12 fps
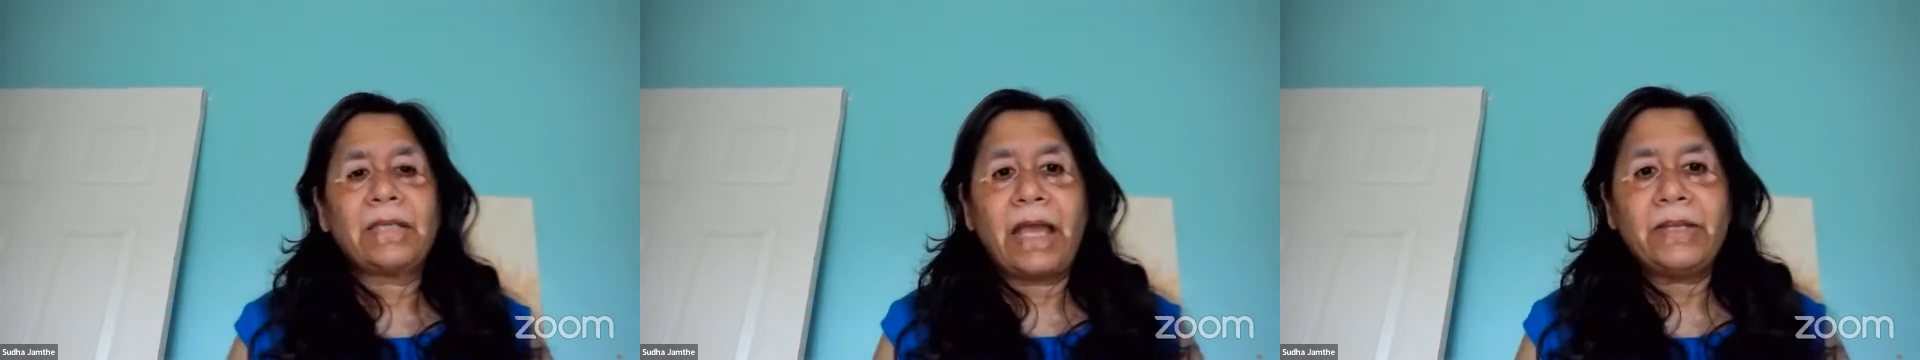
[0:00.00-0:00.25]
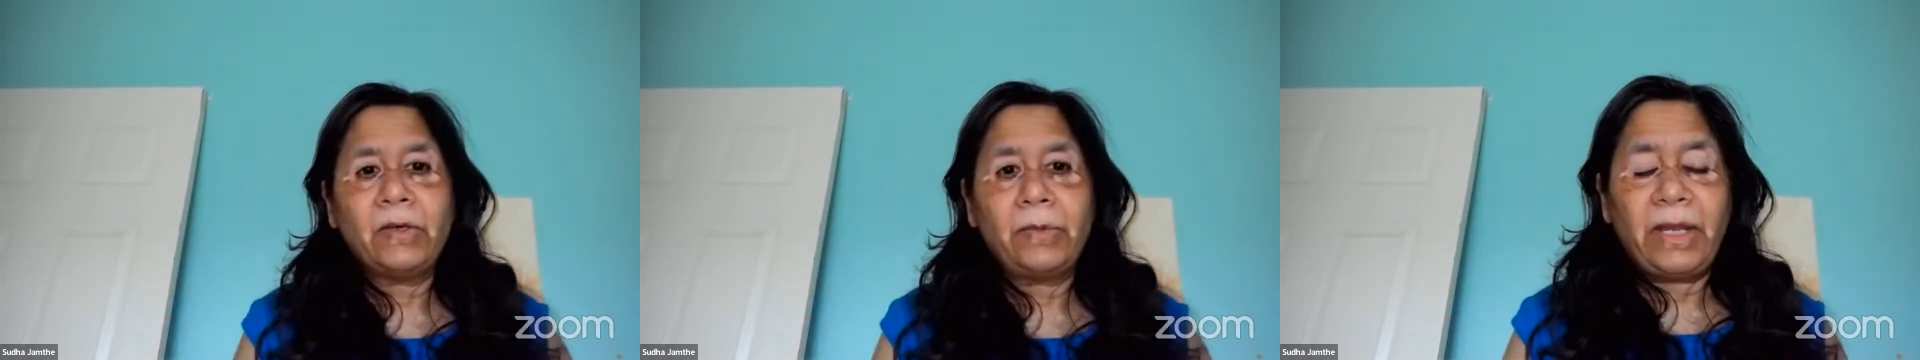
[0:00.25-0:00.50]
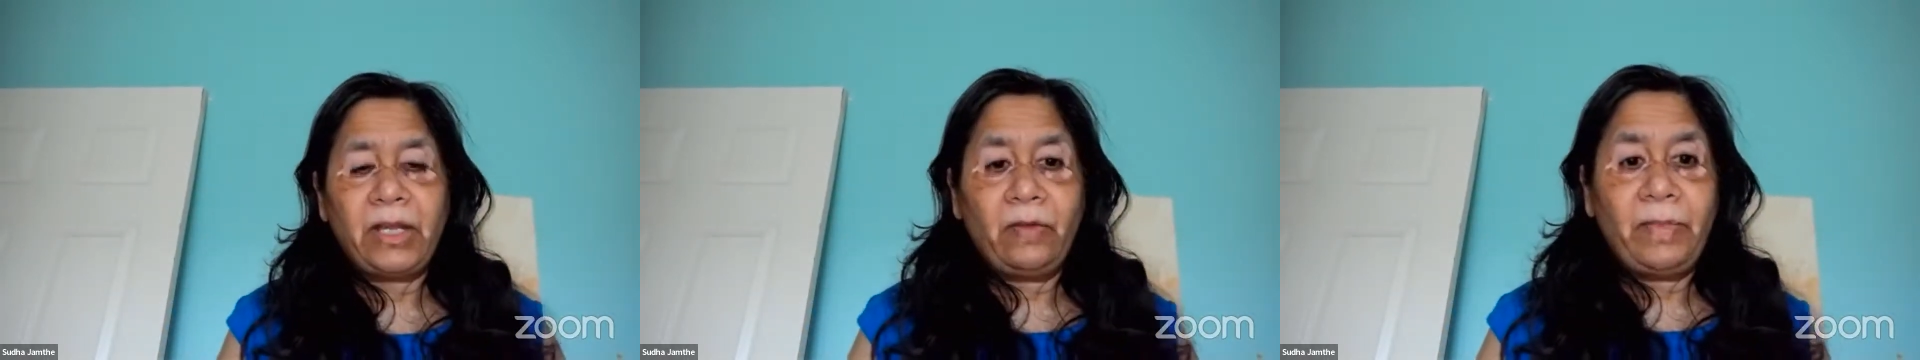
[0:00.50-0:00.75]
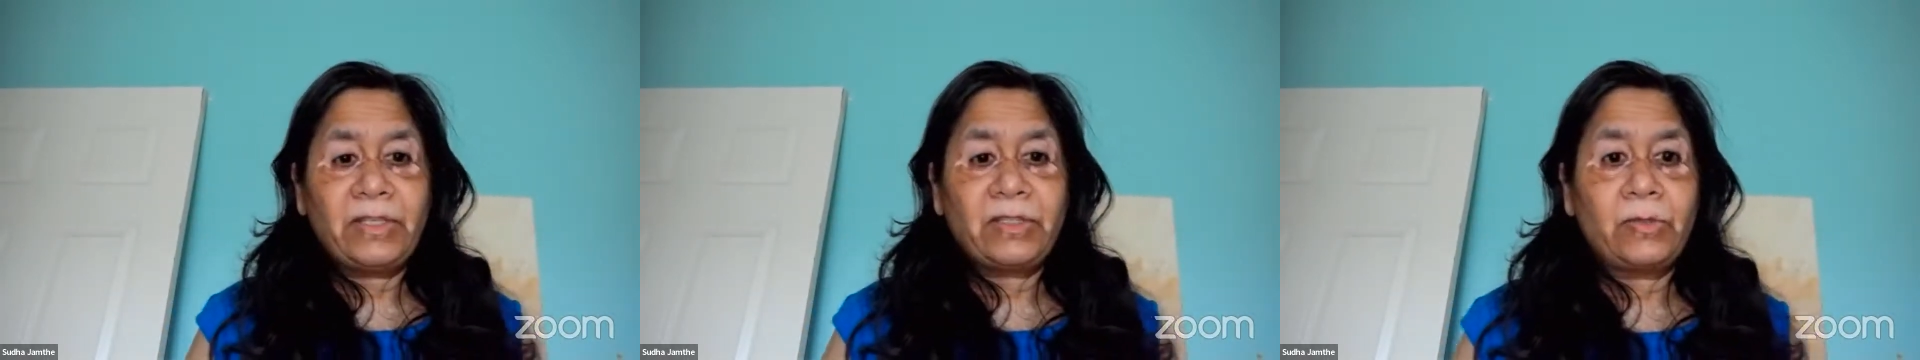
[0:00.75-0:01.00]
I know many
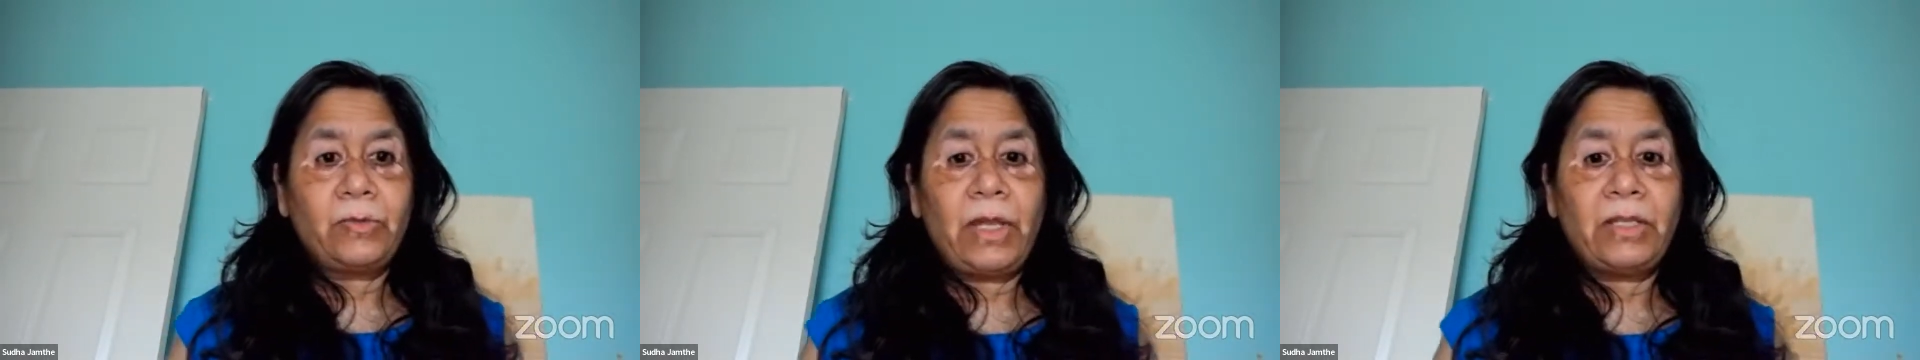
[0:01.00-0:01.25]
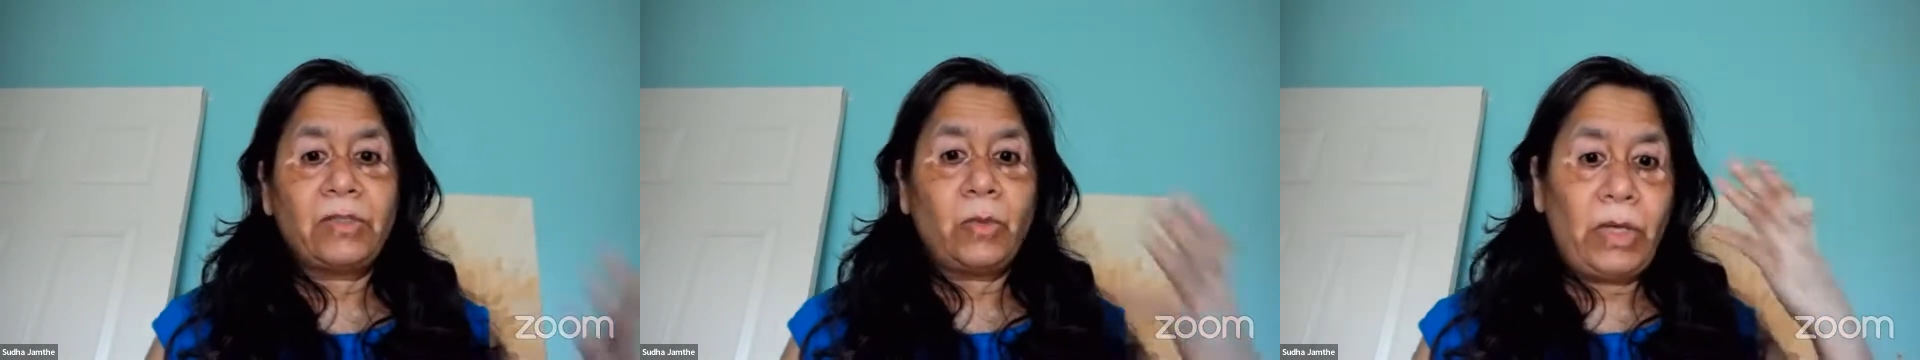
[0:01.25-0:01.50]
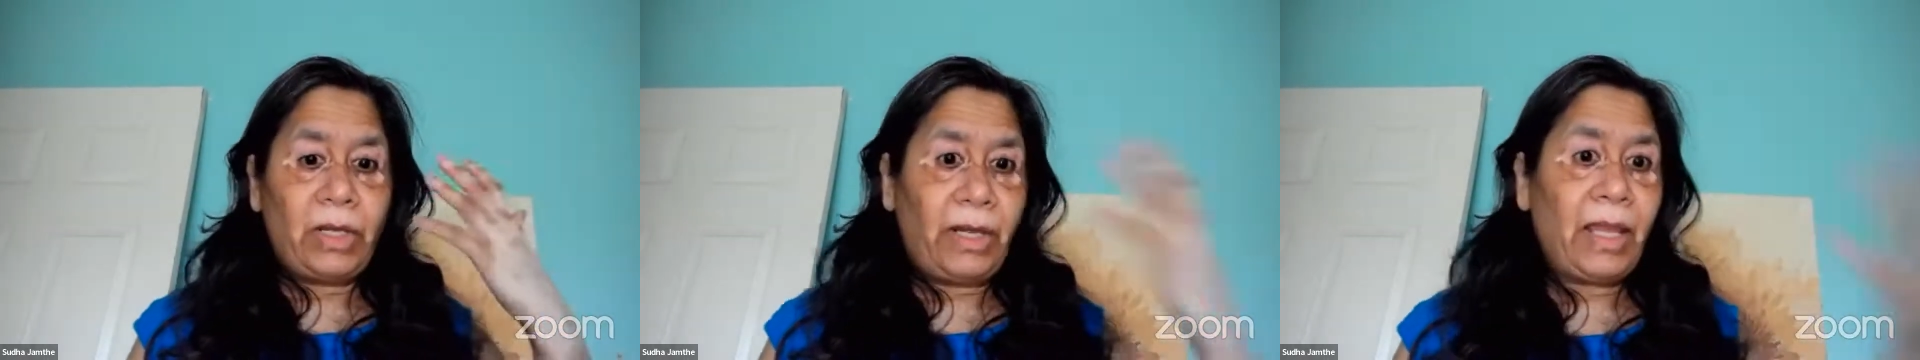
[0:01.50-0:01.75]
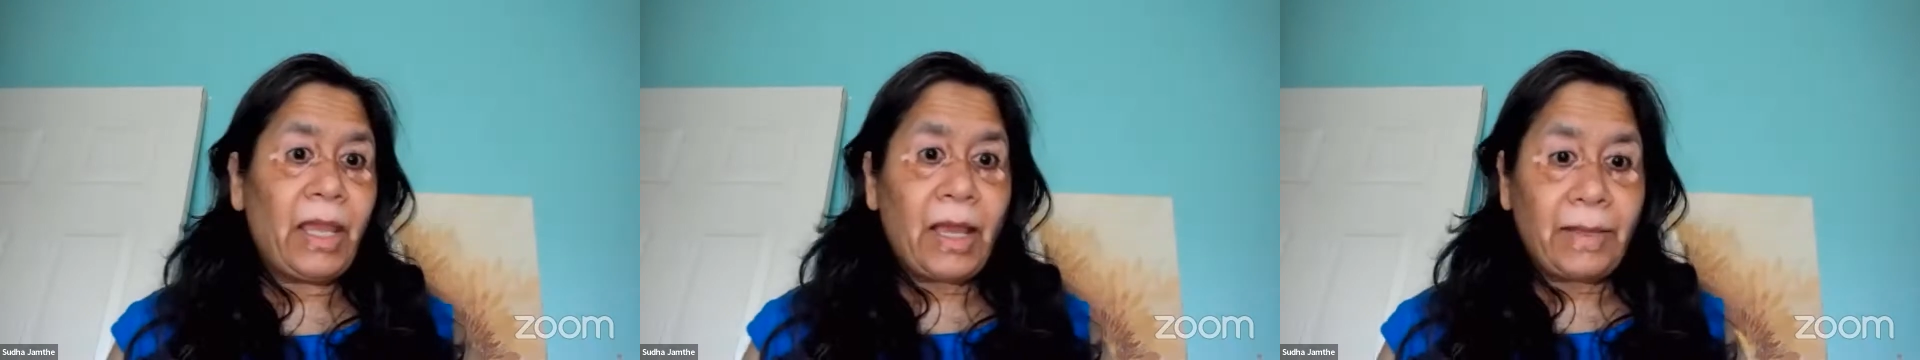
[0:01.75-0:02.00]
of my students who learn
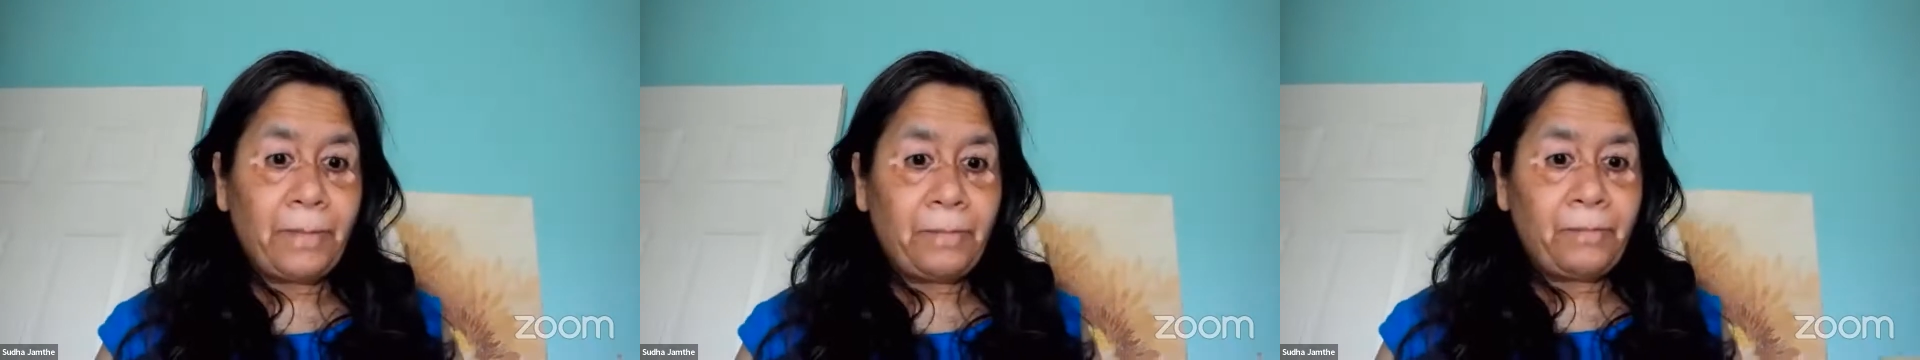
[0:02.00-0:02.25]
AI,